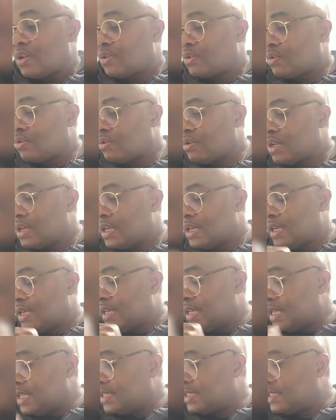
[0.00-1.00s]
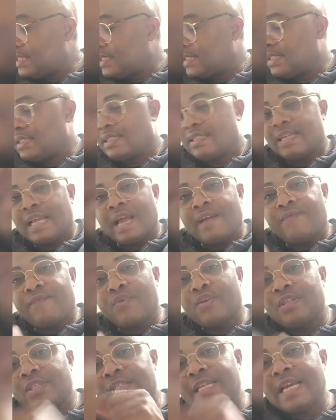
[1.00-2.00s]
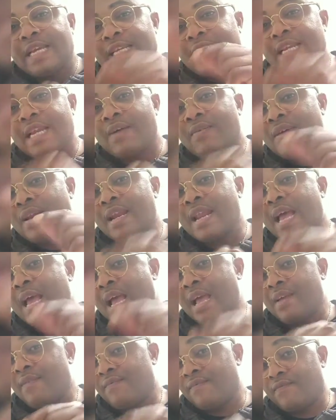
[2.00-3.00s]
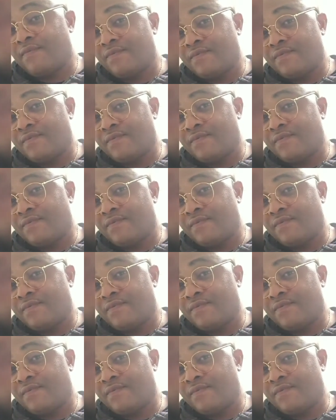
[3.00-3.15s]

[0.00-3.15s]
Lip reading: So this Afonja in our life,